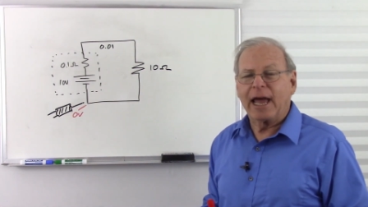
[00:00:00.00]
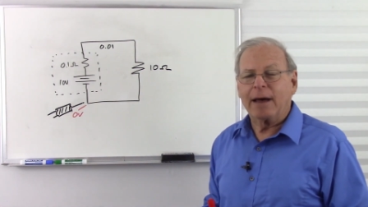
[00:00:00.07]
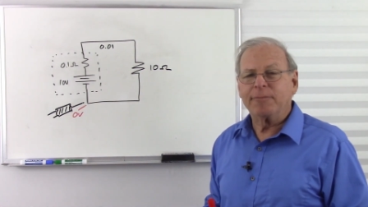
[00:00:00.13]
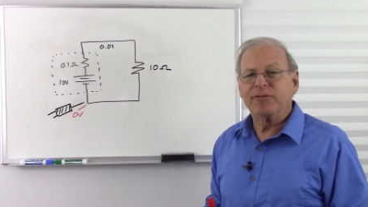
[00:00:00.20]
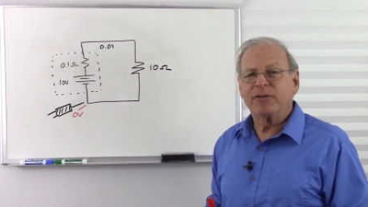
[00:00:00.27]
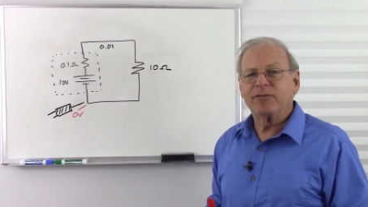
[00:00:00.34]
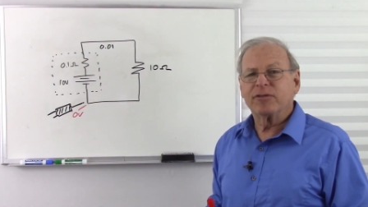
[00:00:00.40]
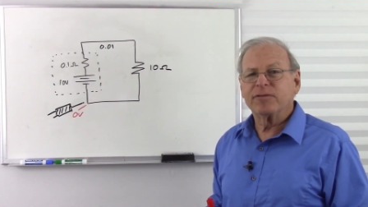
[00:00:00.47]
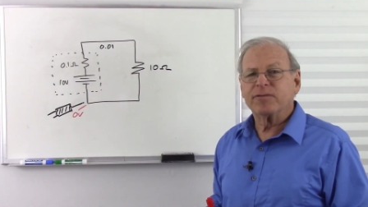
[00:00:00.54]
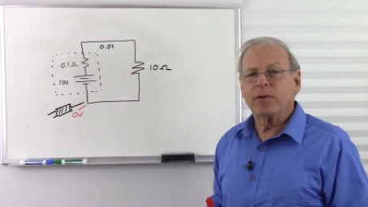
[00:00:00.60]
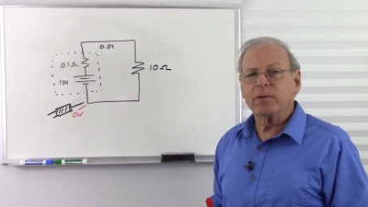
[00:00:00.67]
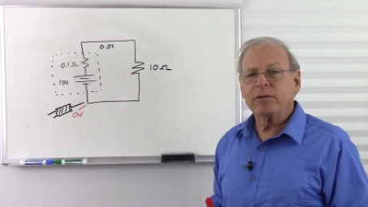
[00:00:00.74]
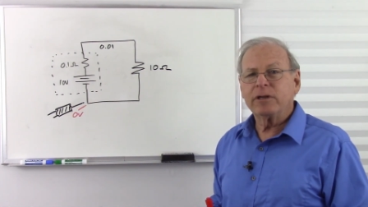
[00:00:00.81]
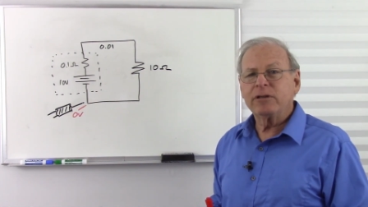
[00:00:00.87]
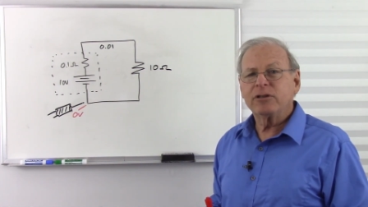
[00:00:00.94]
absence of
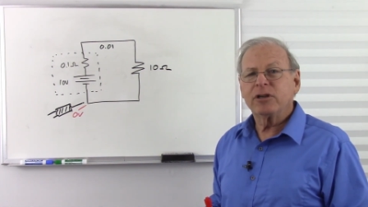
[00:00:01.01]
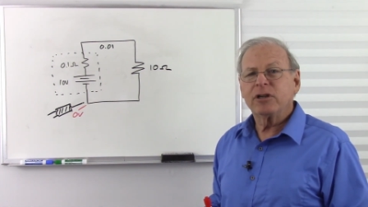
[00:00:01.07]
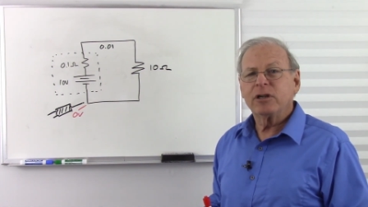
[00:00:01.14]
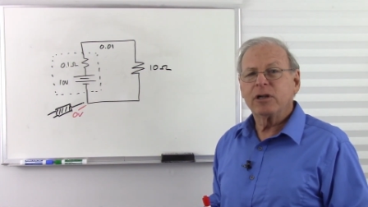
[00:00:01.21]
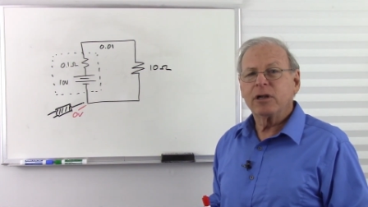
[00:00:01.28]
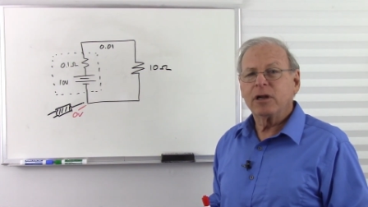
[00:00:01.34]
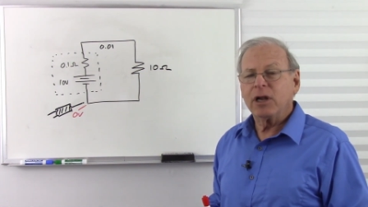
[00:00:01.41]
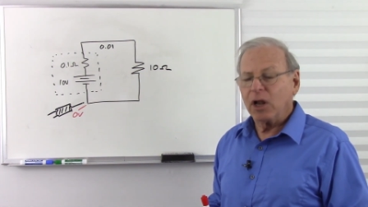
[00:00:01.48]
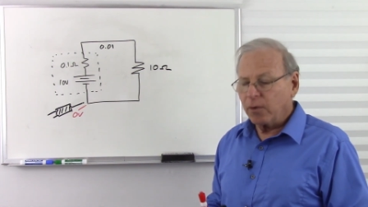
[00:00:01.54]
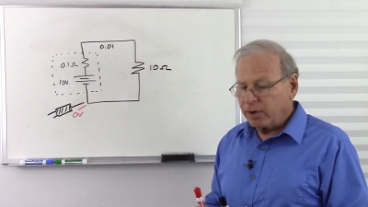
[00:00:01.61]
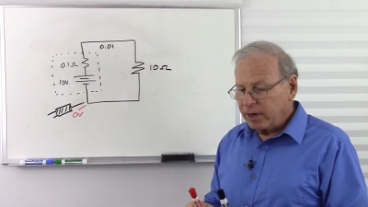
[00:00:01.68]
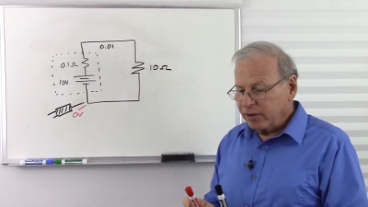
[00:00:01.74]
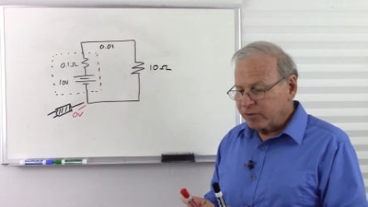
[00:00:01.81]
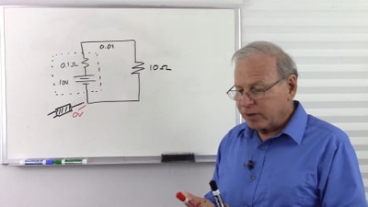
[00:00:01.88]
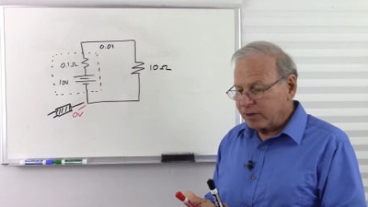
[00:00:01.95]
voltage? No,
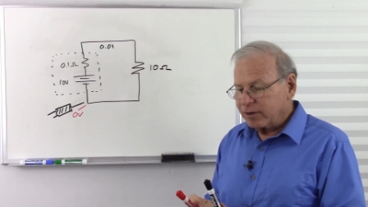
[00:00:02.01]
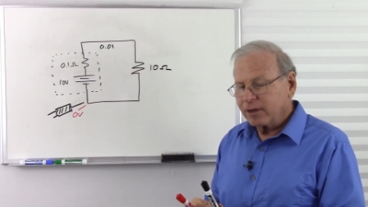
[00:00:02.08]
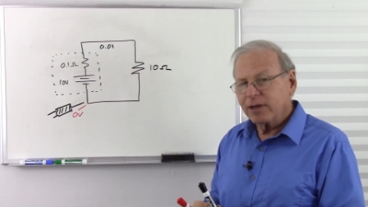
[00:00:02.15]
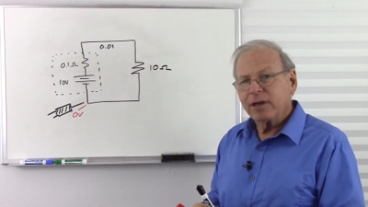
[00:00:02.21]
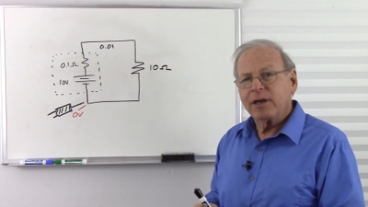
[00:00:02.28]
it isn't.